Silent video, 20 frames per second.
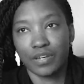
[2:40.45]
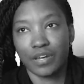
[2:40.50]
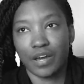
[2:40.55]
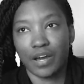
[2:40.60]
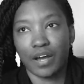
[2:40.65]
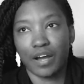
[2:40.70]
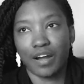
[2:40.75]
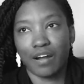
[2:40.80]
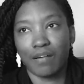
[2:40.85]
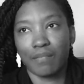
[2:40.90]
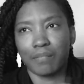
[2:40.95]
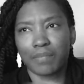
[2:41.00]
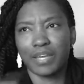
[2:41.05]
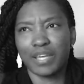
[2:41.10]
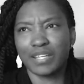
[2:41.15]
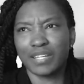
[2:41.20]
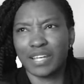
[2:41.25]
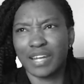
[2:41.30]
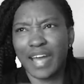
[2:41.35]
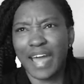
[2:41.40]

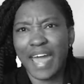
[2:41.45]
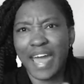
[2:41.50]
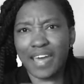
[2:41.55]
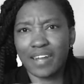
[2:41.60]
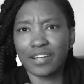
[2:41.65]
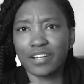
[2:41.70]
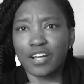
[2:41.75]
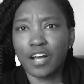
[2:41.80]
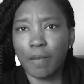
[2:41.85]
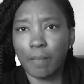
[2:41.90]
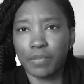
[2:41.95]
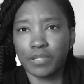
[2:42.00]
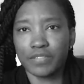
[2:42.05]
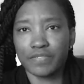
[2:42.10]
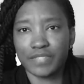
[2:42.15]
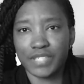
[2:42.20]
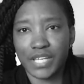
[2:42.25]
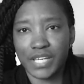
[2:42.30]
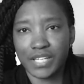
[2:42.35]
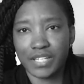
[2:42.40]
And then I had a couple
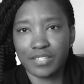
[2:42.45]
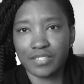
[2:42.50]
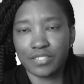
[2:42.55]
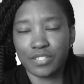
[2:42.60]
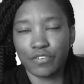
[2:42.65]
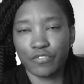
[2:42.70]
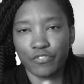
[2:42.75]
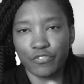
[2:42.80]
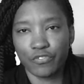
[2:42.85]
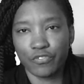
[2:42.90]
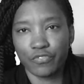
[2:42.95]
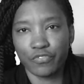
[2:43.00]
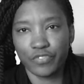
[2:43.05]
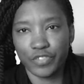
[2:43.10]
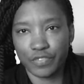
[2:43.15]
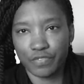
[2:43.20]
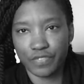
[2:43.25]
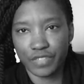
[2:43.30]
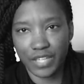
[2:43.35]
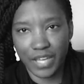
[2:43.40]
of days of
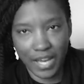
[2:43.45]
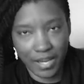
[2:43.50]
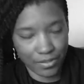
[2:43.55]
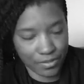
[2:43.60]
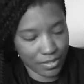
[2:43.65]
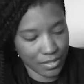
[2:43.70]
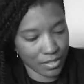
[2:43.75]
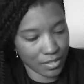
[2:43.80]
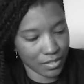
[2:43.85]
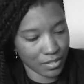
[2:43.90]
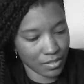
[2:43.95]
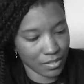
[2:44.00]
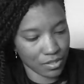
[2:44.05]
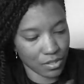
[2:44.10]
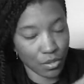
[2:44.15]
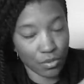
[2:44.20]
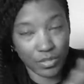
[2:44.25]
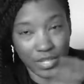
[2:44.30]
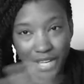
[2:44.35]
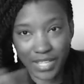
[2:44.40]
50 ounces.
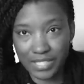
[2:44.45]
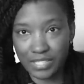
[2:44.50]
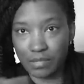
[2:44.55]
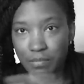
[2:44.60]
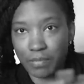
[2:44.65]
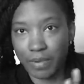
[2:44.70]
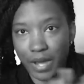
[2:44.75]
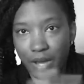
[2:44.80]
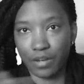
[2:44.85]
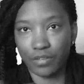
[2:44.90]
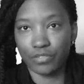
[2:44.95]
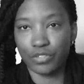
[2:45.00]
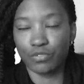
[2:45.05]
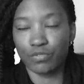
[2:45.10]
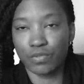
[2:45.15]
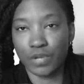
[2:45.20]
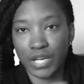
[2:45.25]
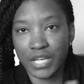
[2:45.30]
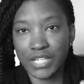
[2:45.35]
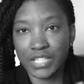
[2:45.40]
So that's about the
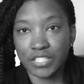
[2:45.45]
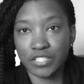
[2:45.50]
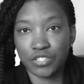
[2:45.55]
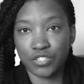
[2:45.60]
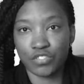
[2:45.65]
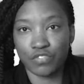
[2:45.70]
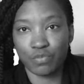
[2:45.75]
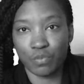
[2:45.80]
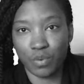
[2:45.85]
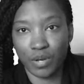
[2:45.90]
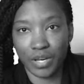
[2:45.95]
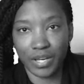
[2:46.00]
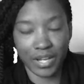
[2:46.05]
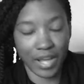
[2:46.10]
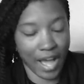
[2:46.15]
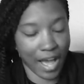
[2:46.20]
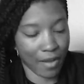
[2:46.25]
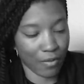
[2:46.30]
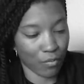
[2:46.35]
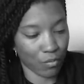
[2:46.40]
range of what
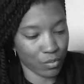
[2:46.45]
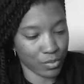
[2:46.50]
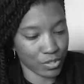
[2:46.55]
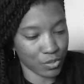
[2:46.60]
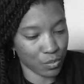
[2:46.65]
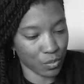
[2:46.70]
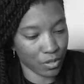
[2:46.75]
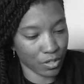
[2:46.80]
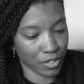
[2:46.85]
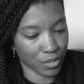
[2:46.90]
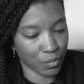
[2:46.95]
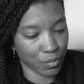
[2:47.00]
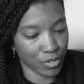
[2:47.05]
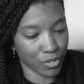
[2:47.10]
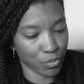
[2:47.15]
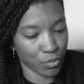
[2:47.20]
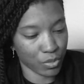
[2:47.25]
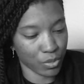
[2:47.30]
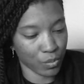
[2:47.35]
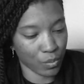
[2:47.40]
I was working
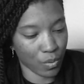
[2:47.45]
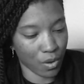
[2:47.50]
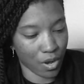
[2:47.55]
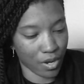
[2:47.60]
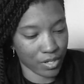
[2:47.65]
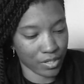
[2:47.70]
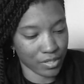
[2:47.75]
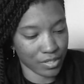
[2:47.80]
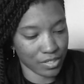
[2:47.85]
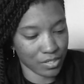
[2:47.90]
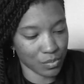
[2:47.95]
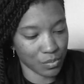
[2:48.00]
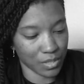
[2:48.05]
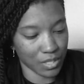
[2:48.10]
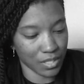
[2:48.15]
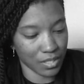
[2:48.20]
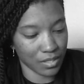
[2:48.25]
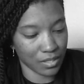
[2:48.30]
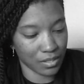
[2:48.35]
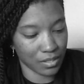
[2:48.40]
with water this
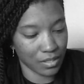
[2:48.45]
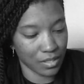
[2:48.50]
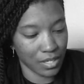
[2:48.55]
week.